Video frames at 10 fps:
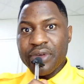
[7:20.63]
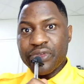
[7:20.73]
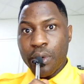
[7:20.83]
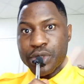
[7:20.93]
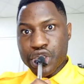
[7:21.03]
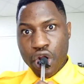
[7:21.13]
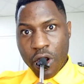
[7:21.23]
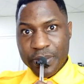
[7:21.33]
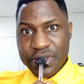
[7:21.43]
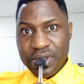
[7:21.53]
from
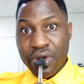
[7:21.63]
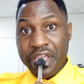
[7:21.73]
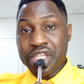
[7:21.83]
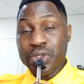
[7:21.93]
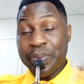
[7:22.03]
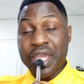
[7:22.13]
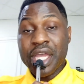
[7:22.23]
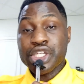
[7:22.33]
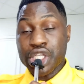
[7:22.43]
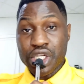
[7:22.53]
jobs, okay, to pay
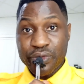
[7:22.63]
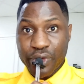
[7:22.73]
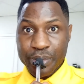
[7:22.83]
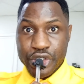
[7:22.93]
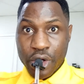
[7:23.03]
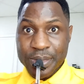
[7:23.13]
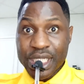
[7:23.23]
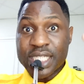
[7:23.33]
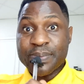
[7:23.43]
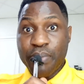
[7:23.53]
your tuition from jobs.
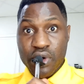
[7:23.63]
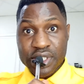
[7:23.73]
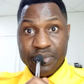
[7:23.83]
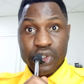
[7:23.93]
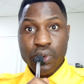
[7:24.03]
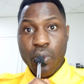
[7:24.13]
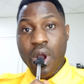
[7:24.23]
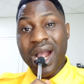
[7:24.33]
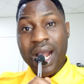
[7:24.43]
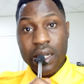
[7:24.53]
It's possible to
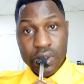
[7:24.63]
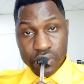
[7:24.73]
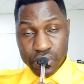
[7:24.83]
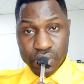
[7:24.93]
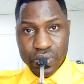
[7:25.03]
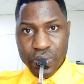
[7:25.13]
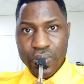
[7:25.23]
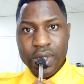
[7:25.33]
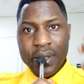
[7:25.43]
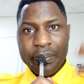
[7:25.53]
work and go to
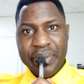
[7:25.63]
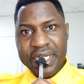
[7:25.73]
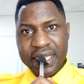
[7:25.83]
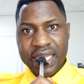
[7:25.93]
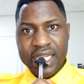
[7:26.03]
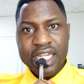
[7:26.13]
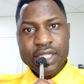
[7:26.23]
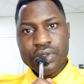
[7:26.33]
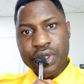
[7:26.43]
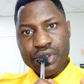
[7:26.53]
school, but again,
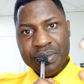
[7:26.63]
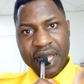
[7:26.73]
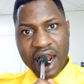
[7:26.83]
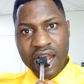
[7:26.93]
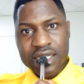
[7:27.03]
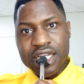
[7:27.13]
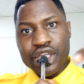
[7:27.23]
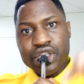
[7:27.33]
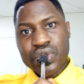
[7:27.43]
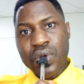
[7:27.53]
it's going to be hard.
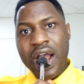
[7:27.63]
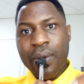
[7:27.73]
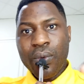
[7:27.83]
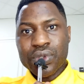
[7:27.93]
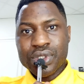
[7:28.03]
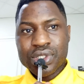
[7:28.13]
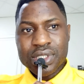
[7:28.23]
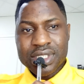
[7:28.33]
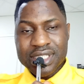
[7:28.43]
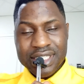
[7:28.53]
So I was
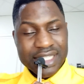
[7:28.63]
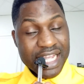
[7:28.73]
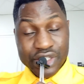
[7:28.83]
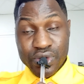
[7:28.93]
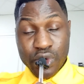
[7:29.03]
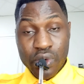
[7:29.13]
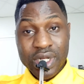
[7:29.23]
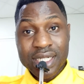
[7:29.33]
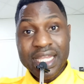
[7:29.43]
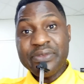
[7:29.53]
let you know
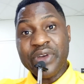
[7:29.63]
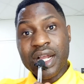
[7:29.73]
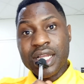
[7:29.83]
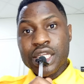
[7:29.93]
that, in fact,